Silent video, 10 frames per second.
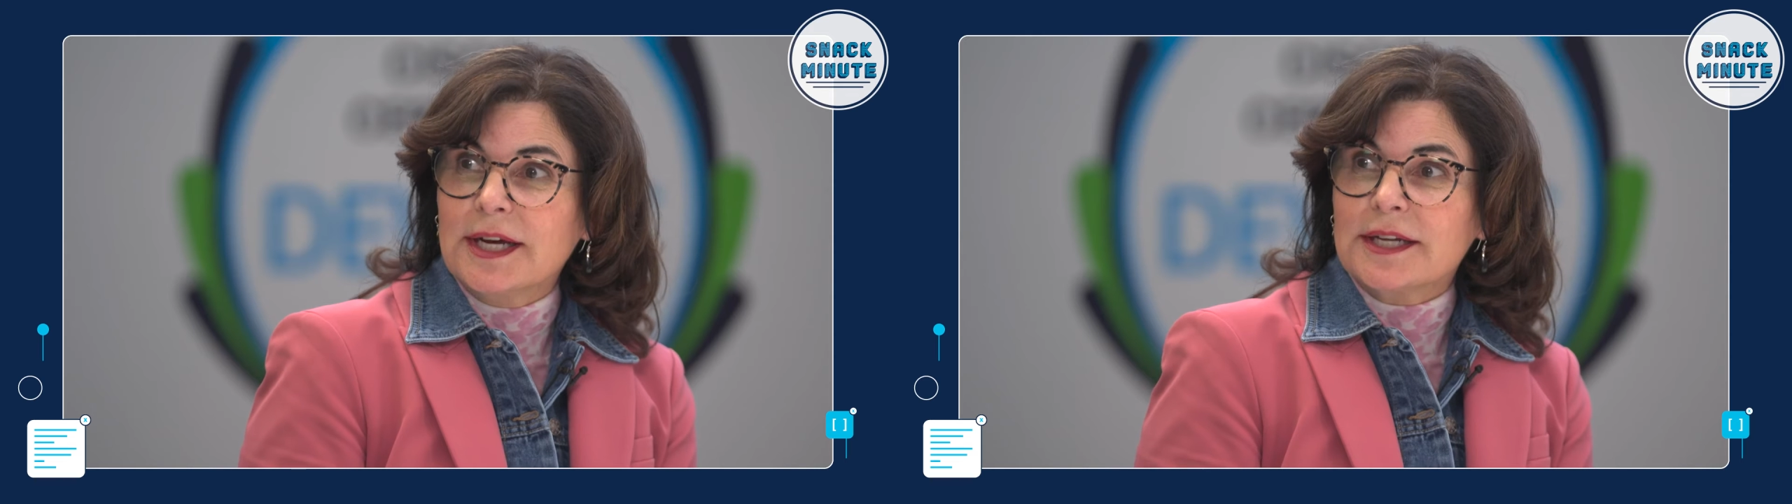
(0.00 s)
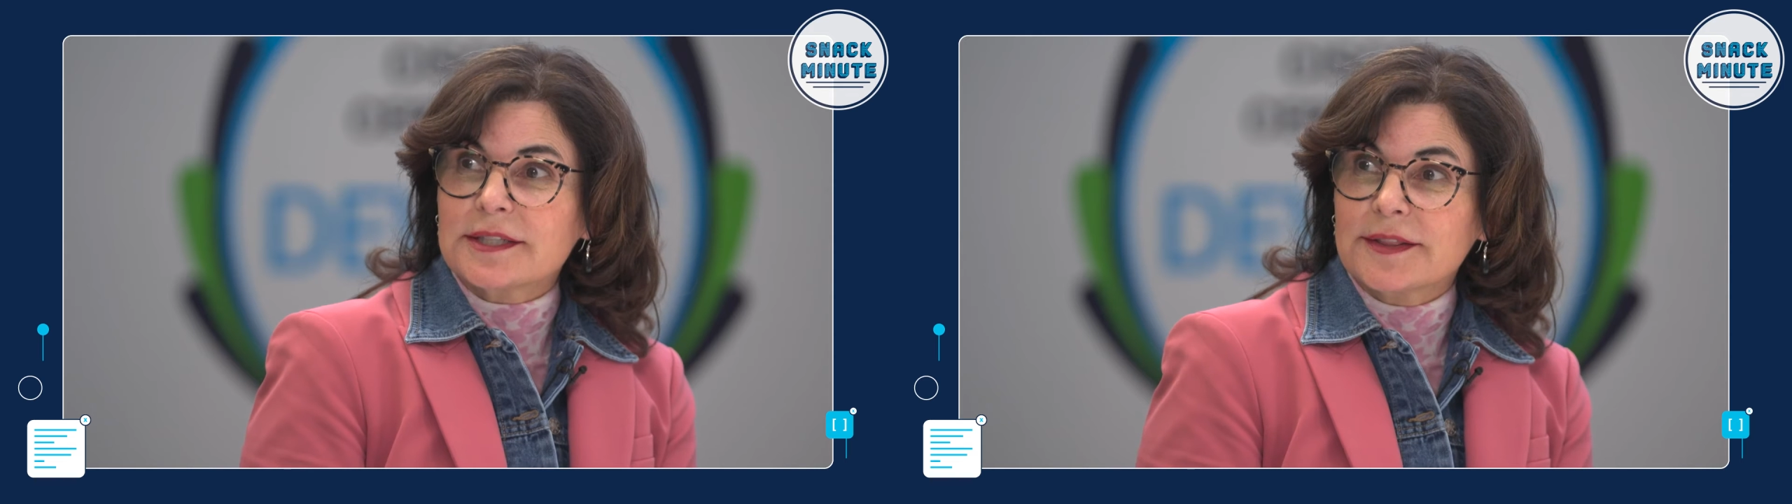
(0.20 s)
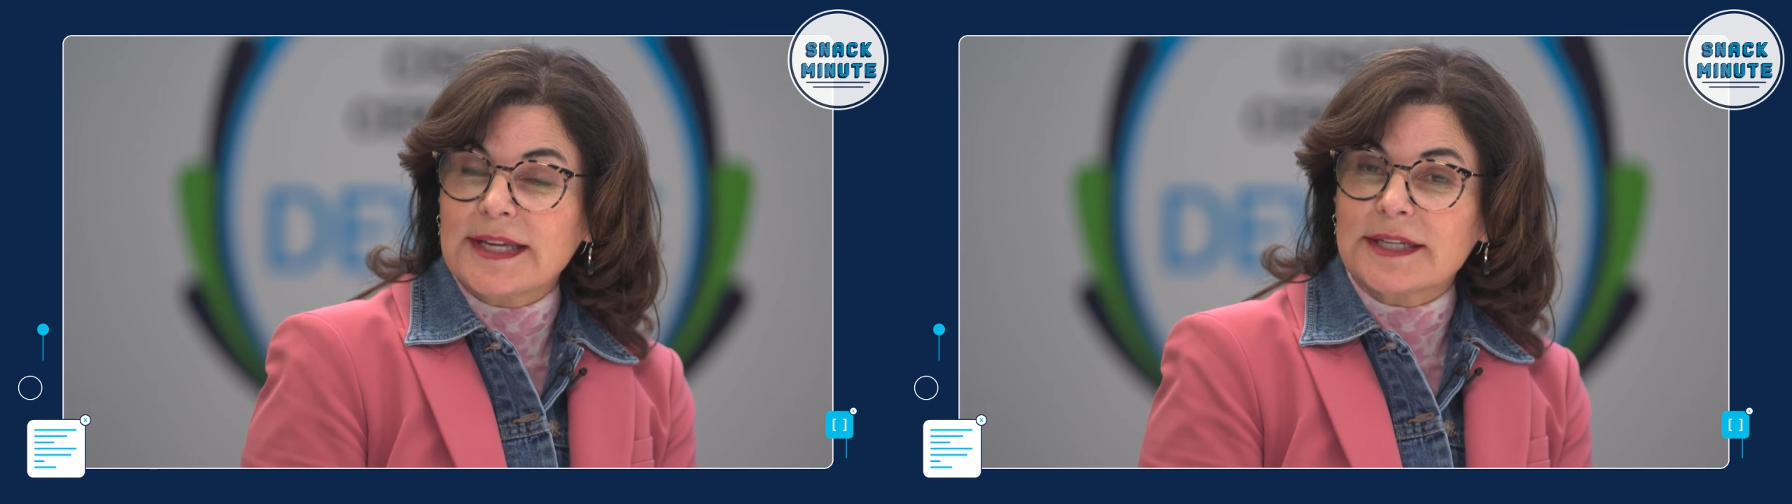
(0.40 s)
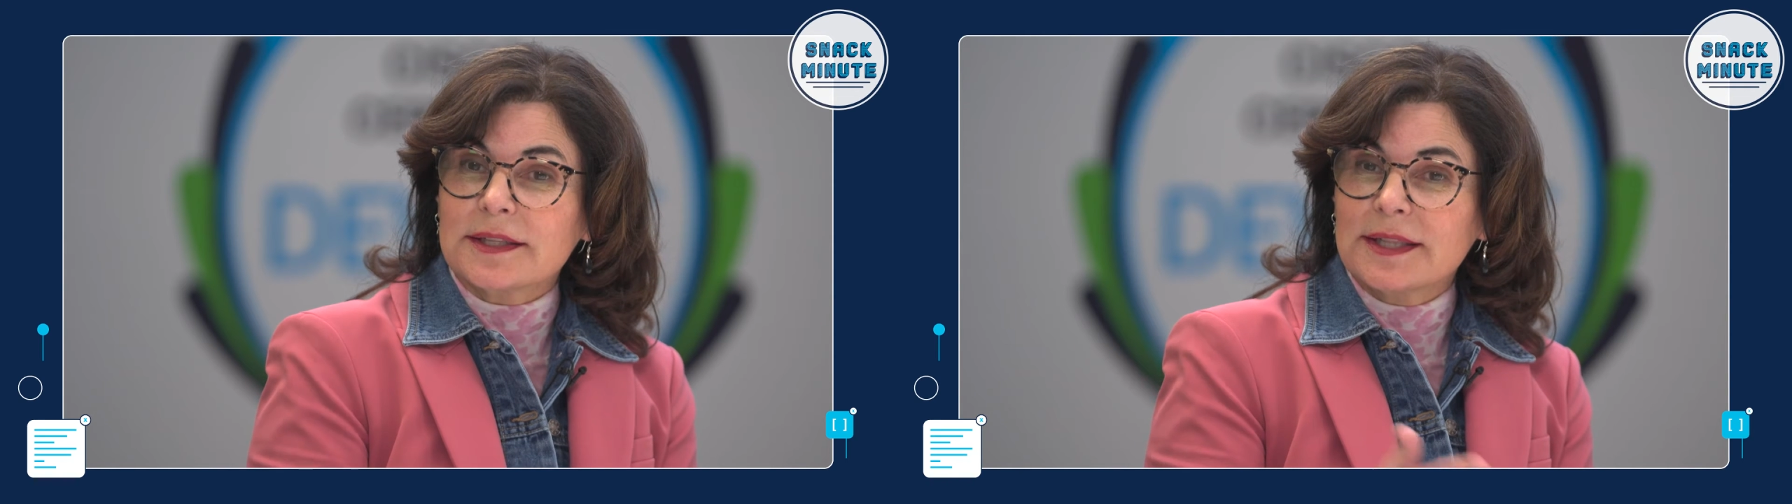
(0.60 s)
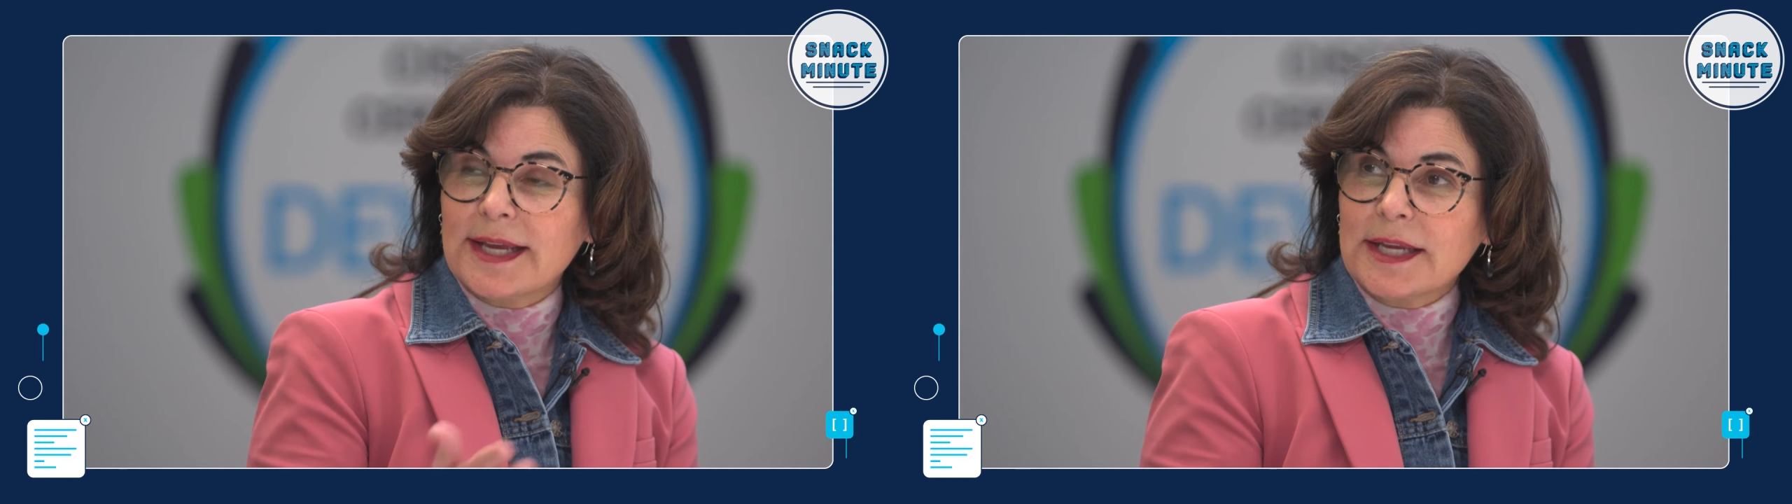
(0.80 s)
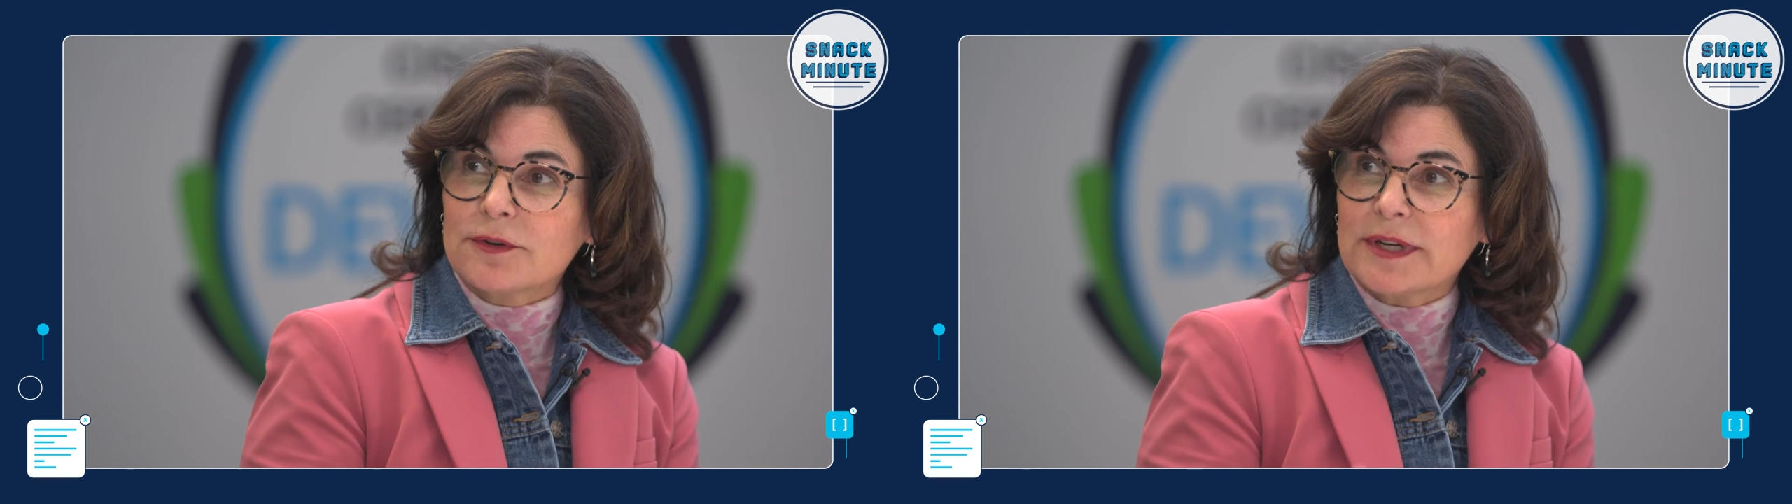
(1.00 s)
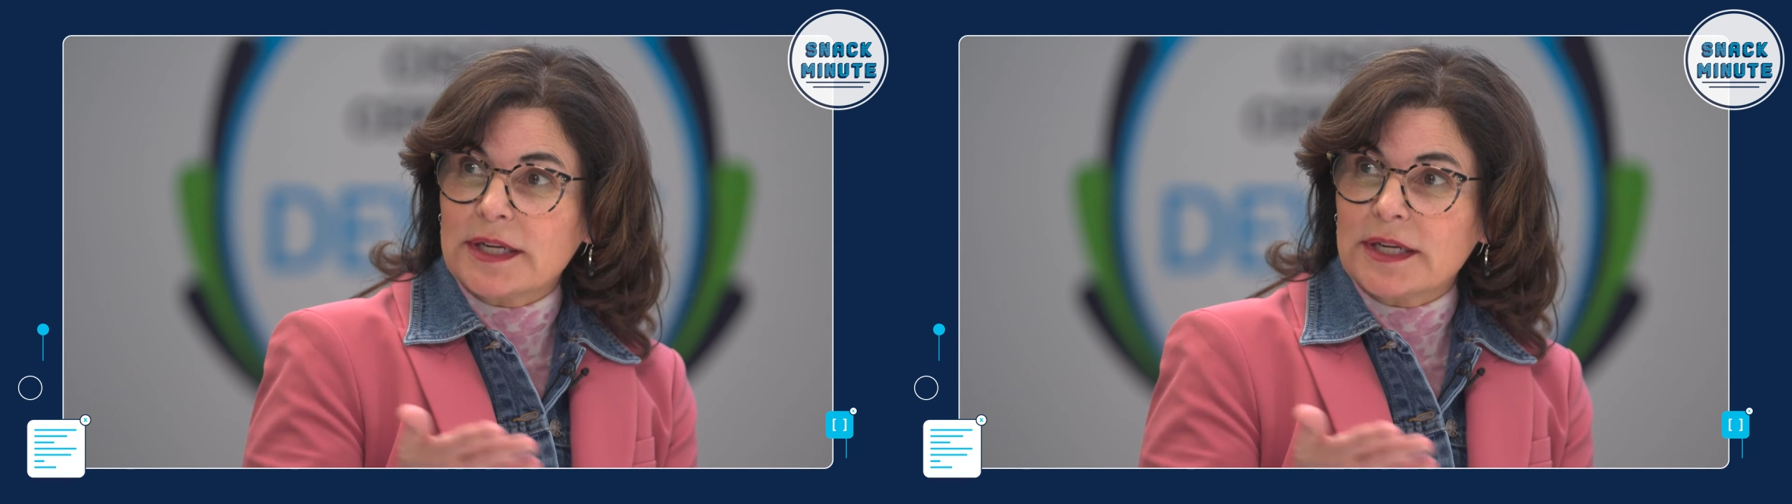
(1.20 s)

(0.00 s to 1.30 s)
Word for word: to then layer it